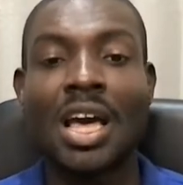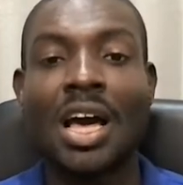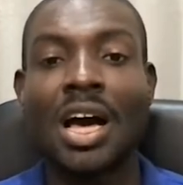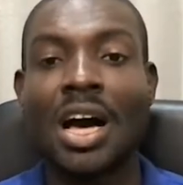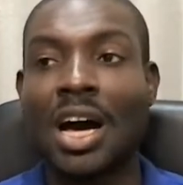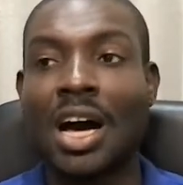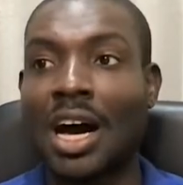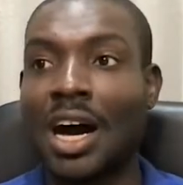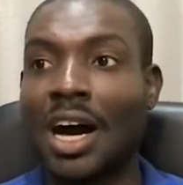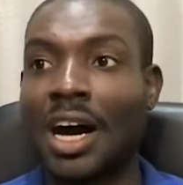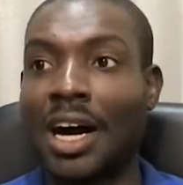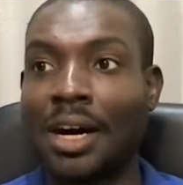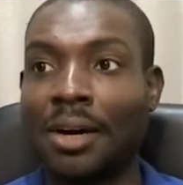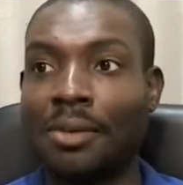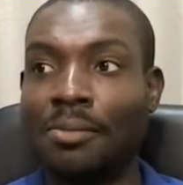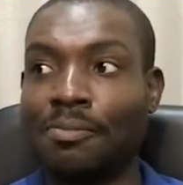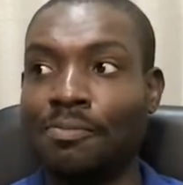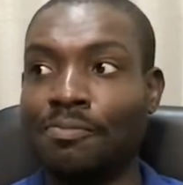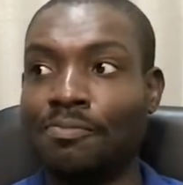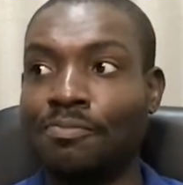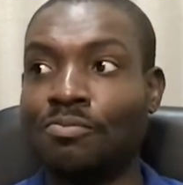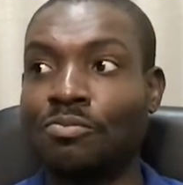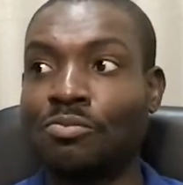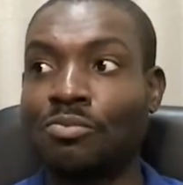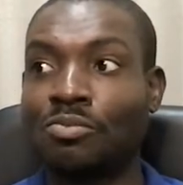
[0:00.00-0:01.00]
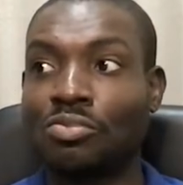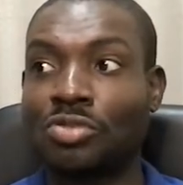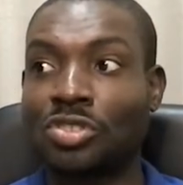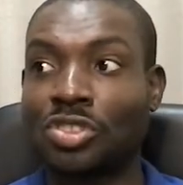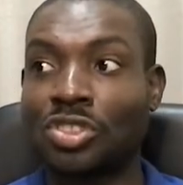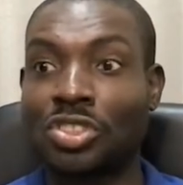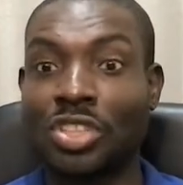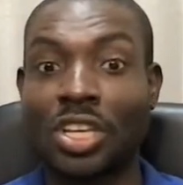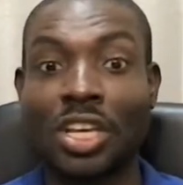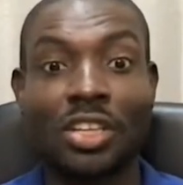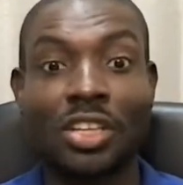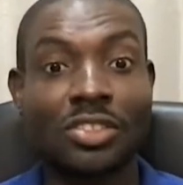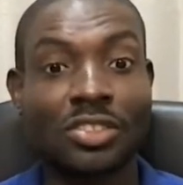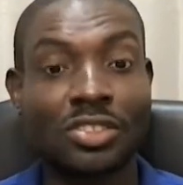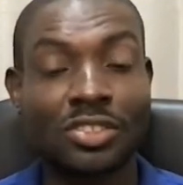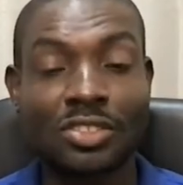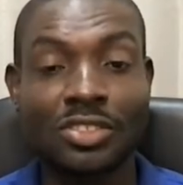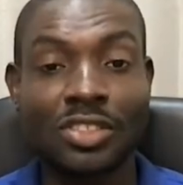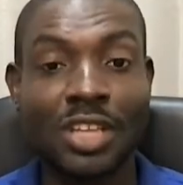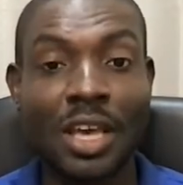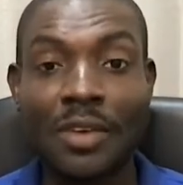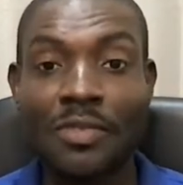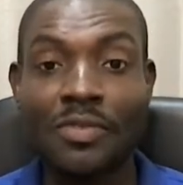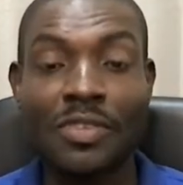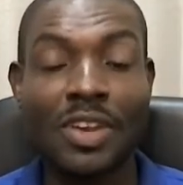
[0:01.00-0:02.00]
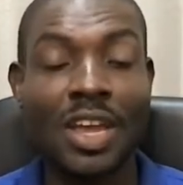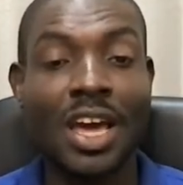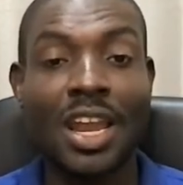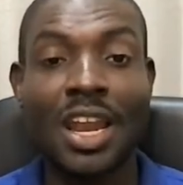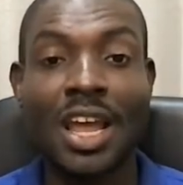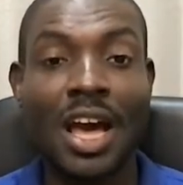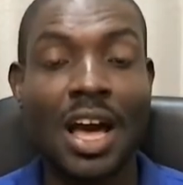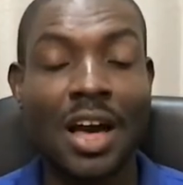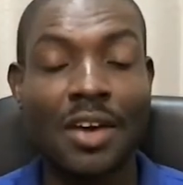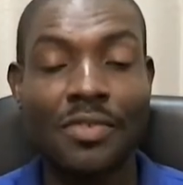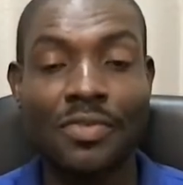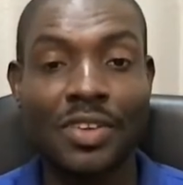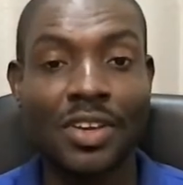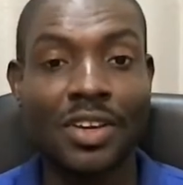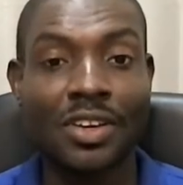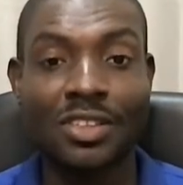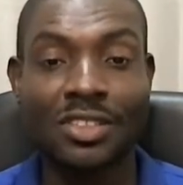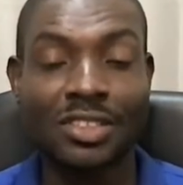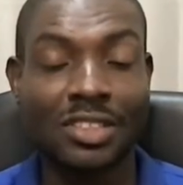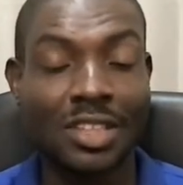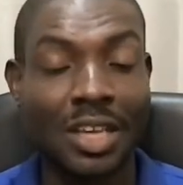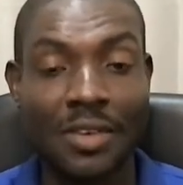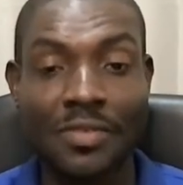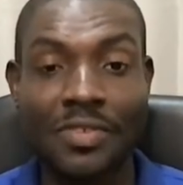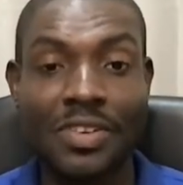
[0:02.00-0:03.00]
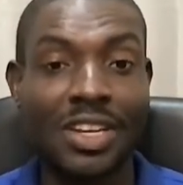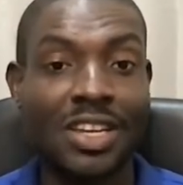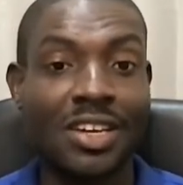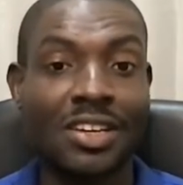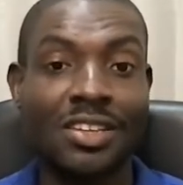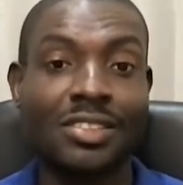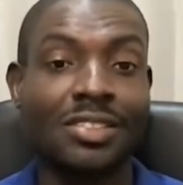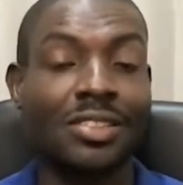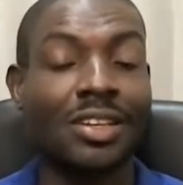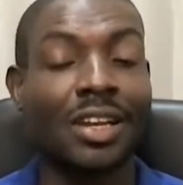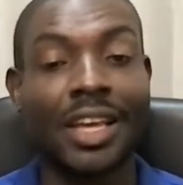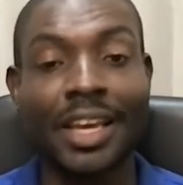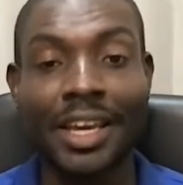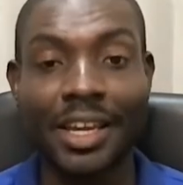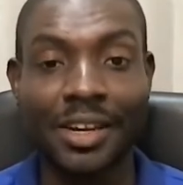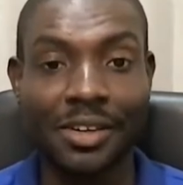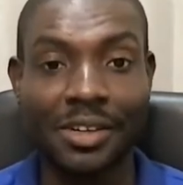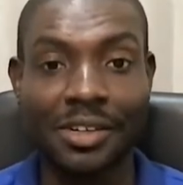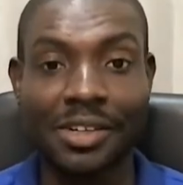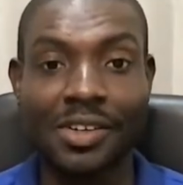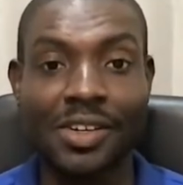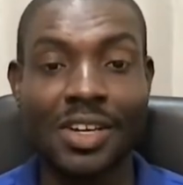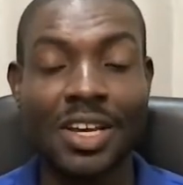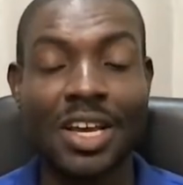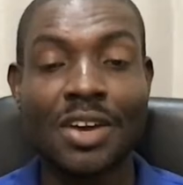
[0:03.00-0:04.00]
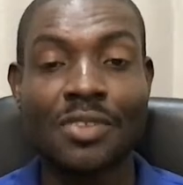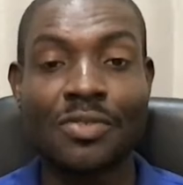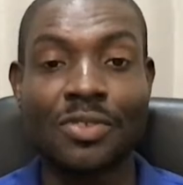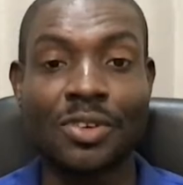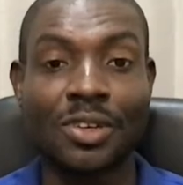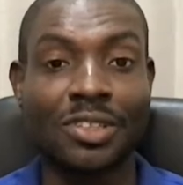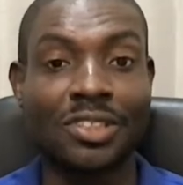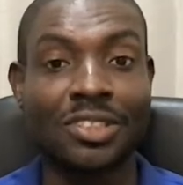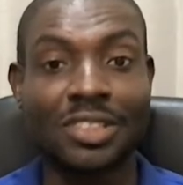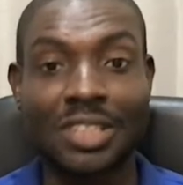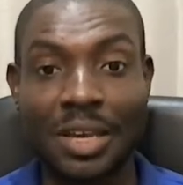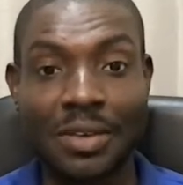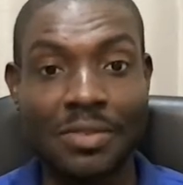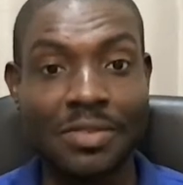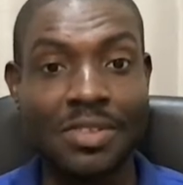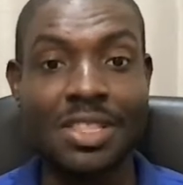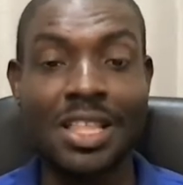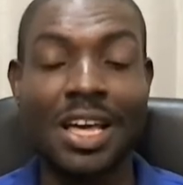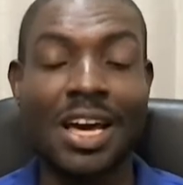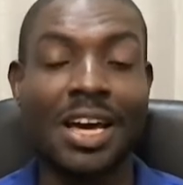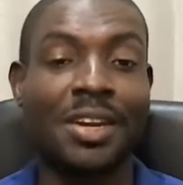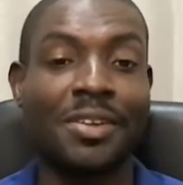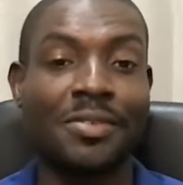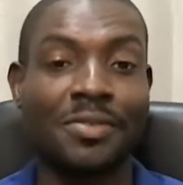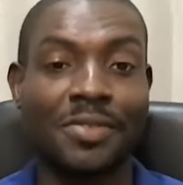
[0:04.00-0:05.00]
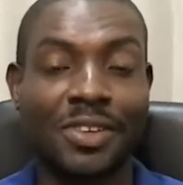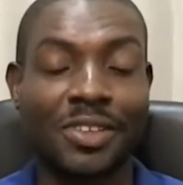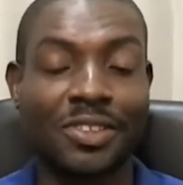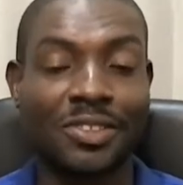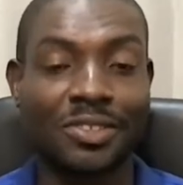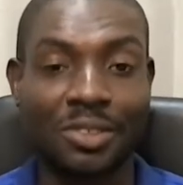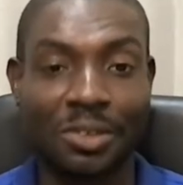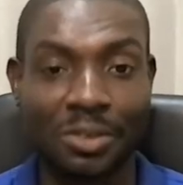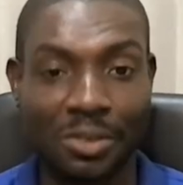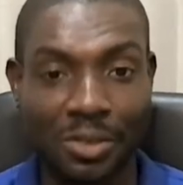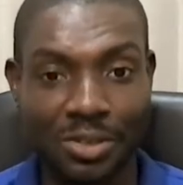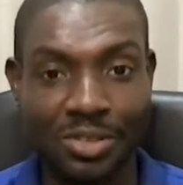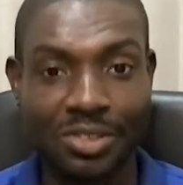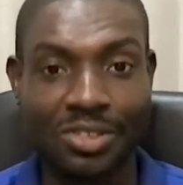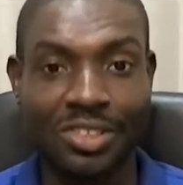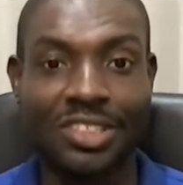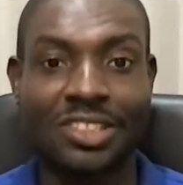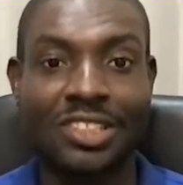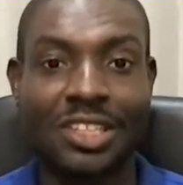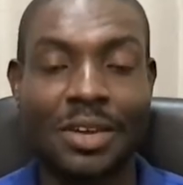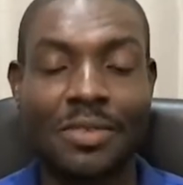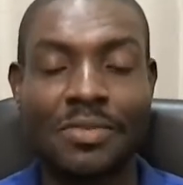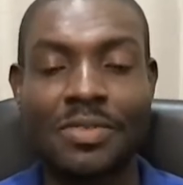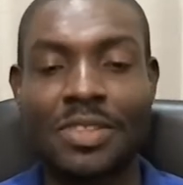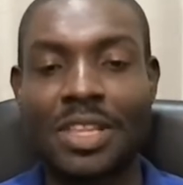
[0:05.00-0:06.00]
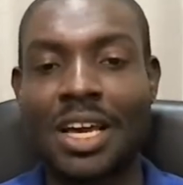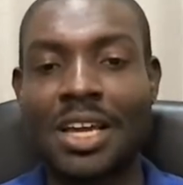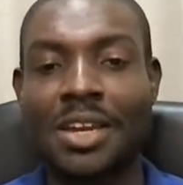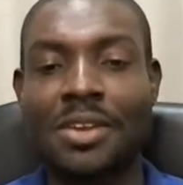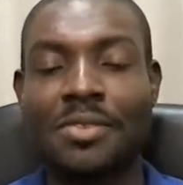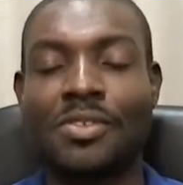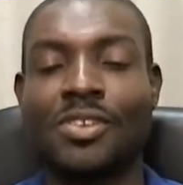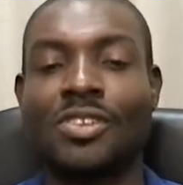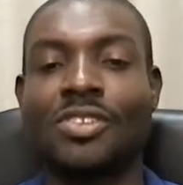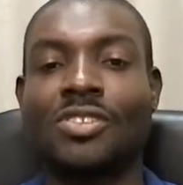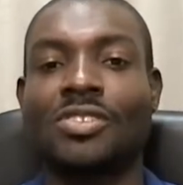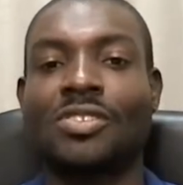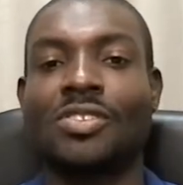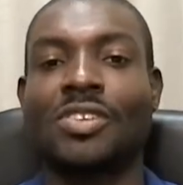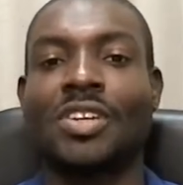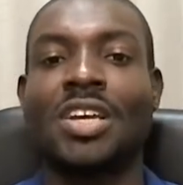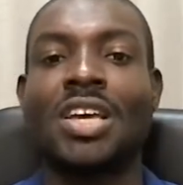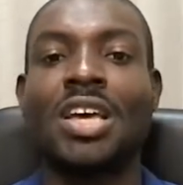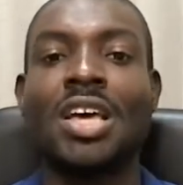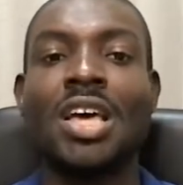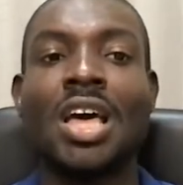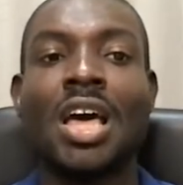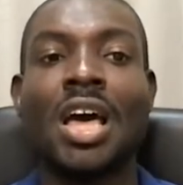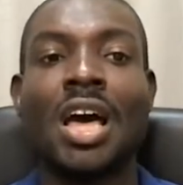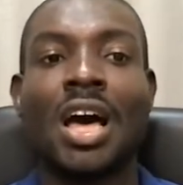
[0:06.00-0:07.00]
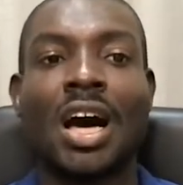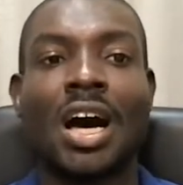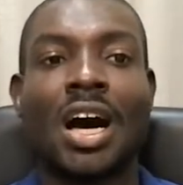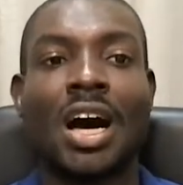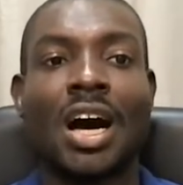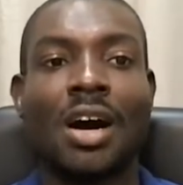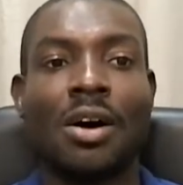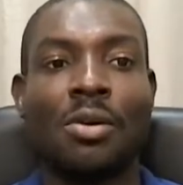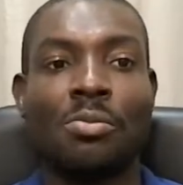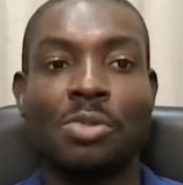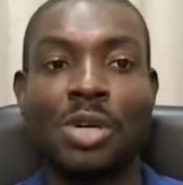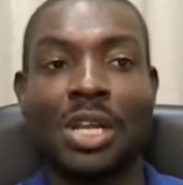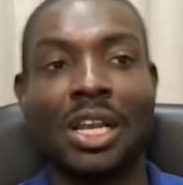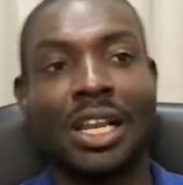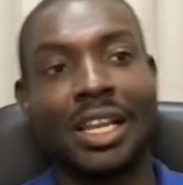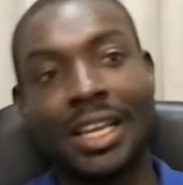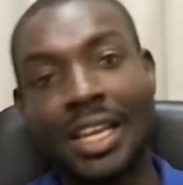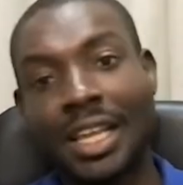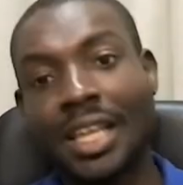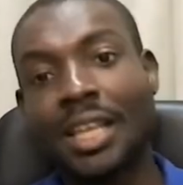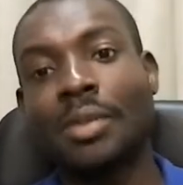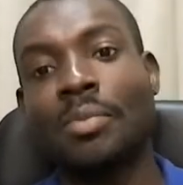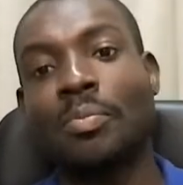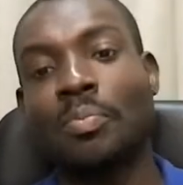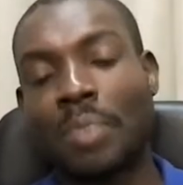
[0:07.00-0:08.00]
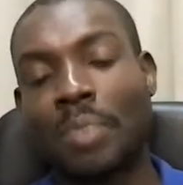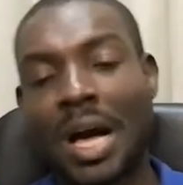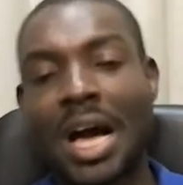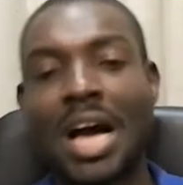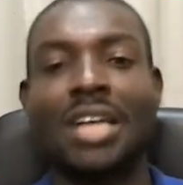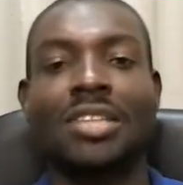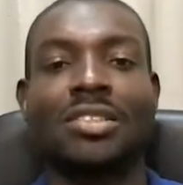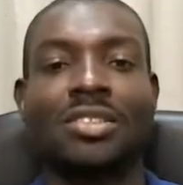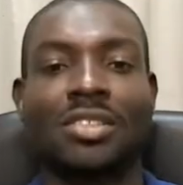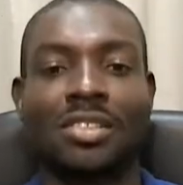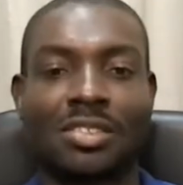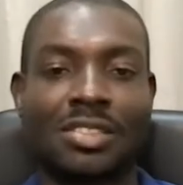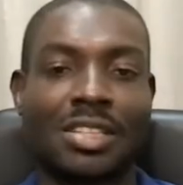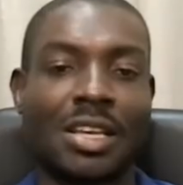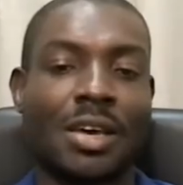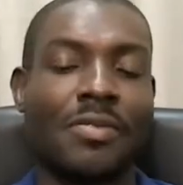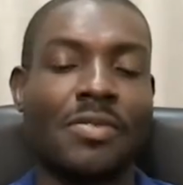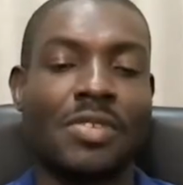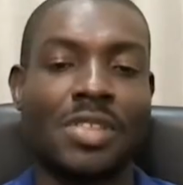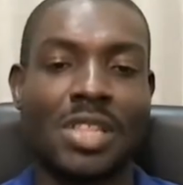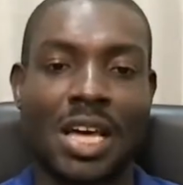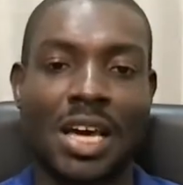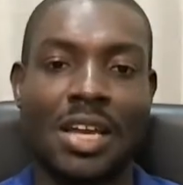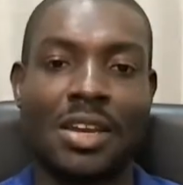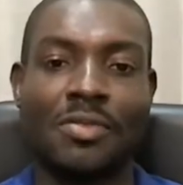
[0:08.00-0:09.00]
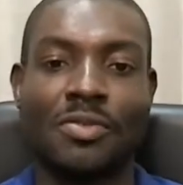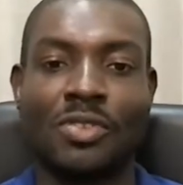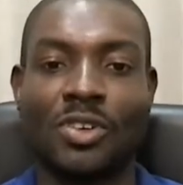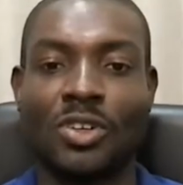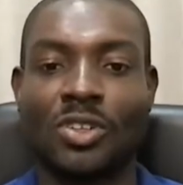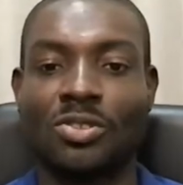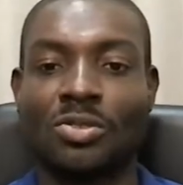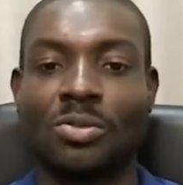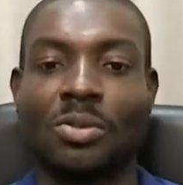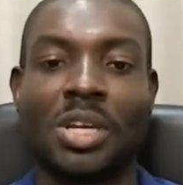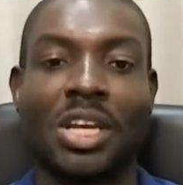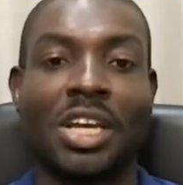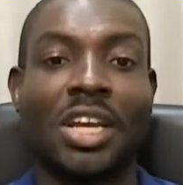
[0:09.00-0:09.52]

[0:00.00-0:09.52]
6, 7.5 years, 7 years later, for a seventh anniversary, close to our seventh anniversary, well, a little past the seventh anniversary.